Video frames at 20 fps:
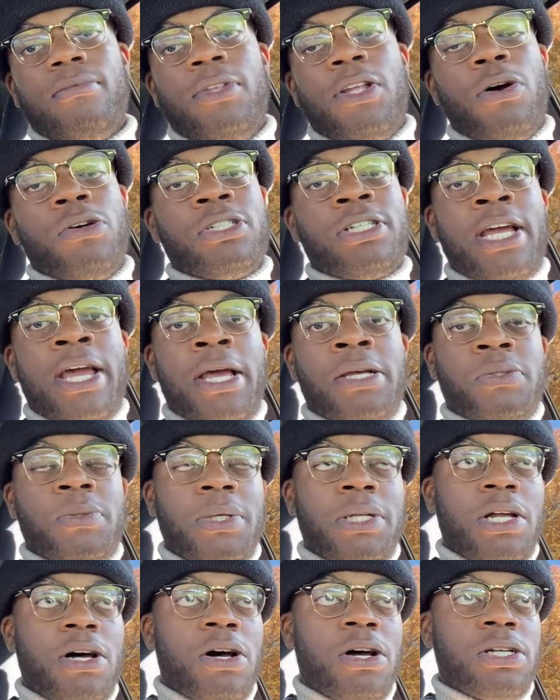Those games we
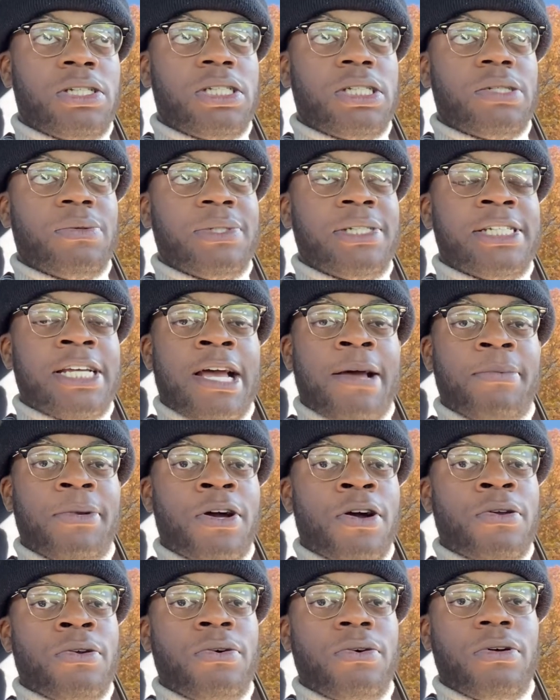lost with Sam
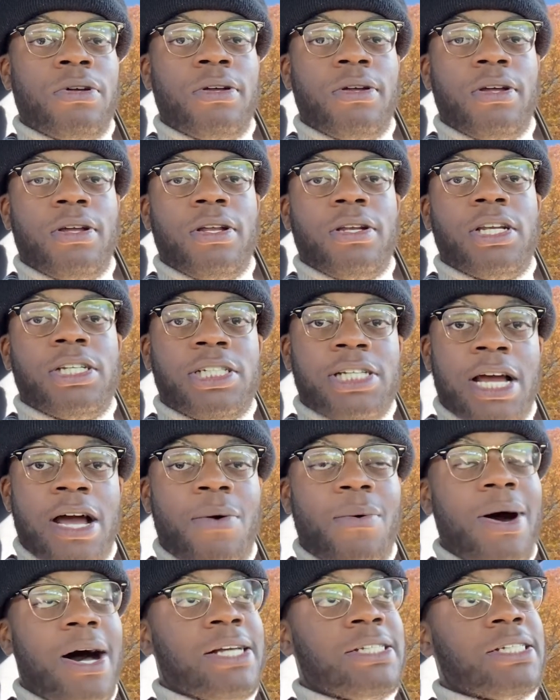Darnold,
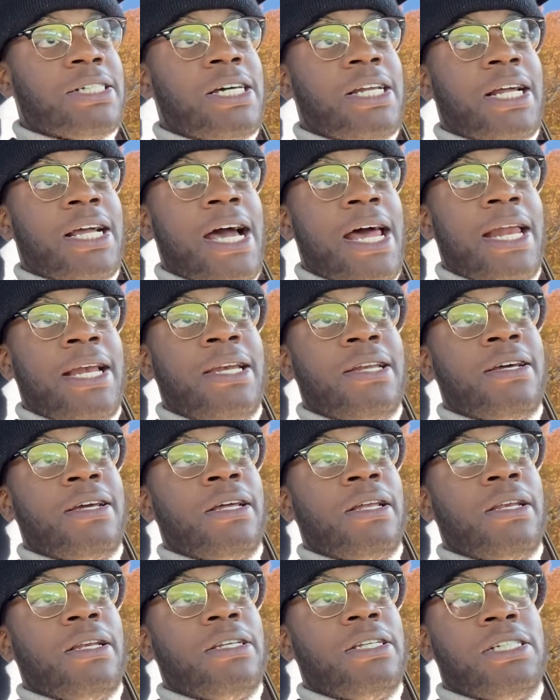Deshaun Watson could have got it
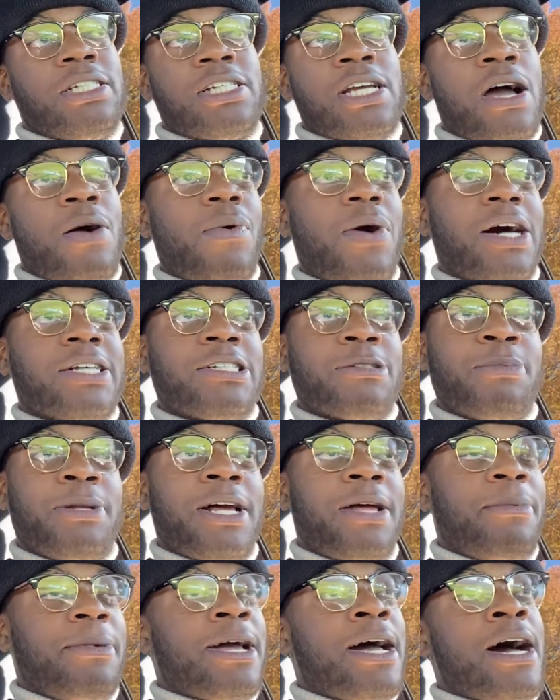done. Deshaun Watson
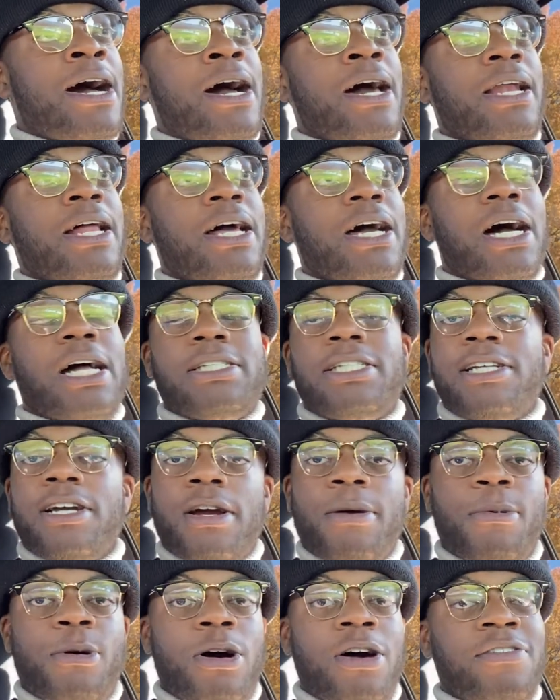played behind a
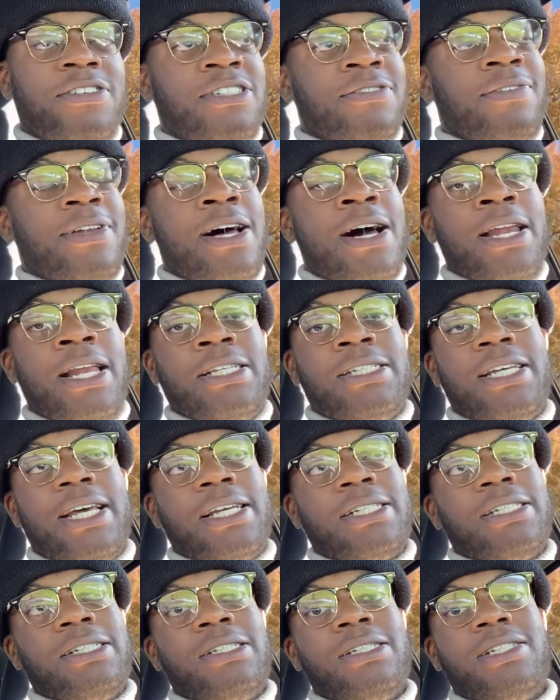terrible offensive line in
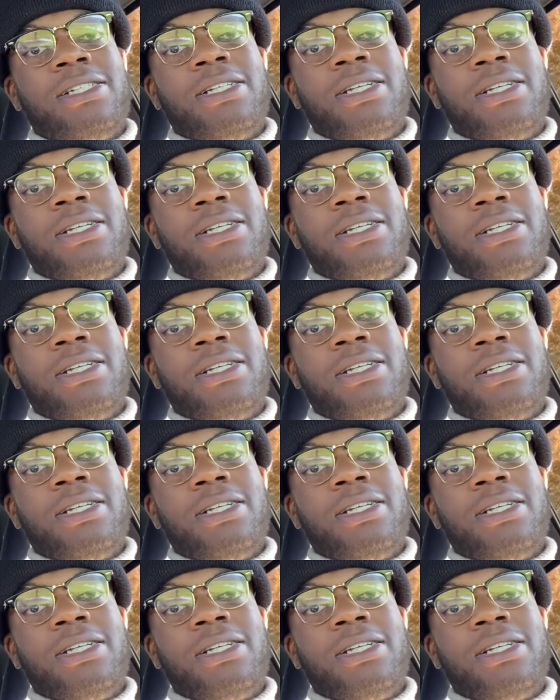Texas.